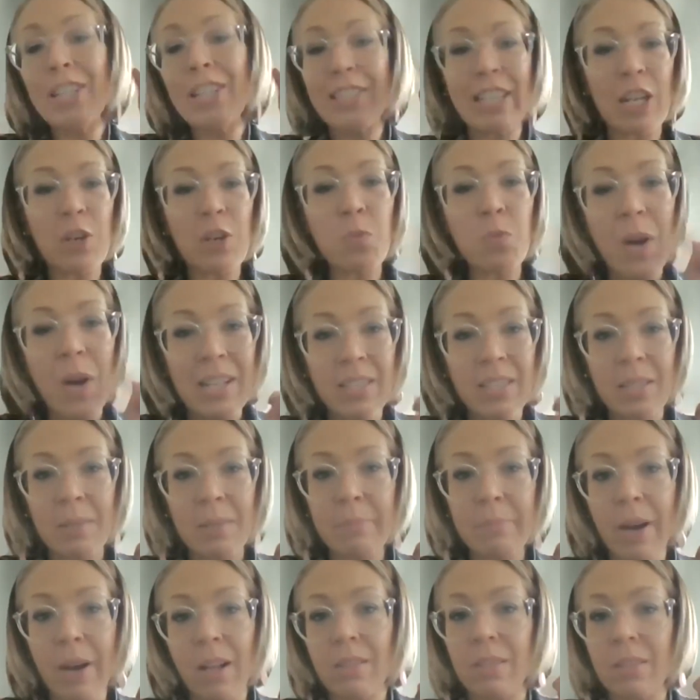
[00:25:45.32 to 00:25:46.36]
send once a
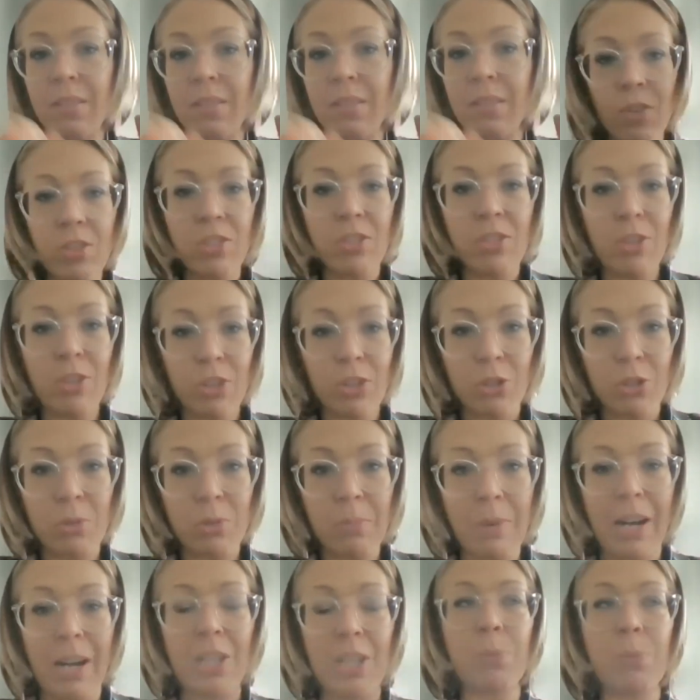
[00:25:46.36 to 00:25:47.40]
month, so it's not too
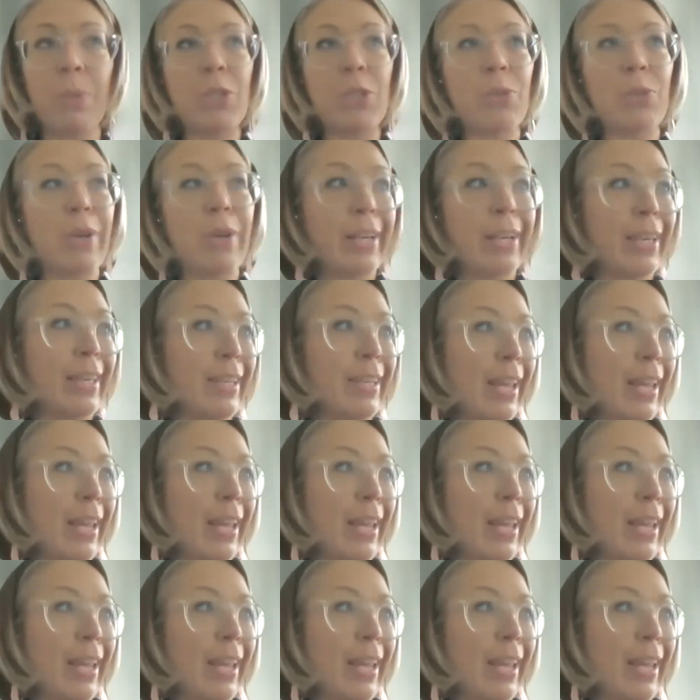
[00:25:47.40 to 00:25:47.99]
much. But you can